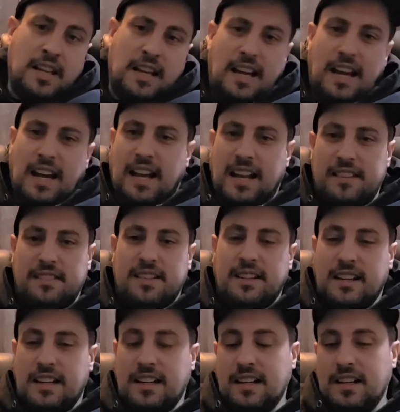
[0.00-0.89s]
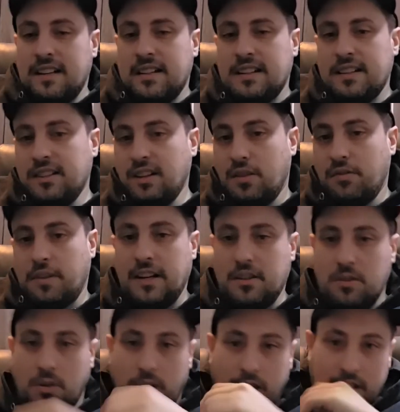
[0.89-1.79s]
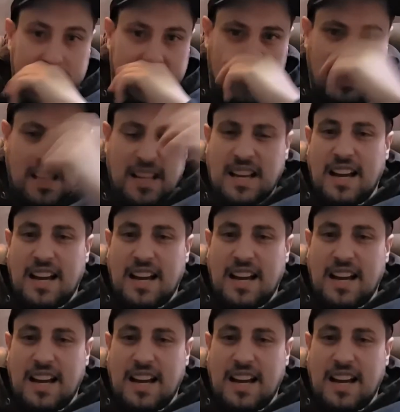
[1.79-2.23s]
and no recourse.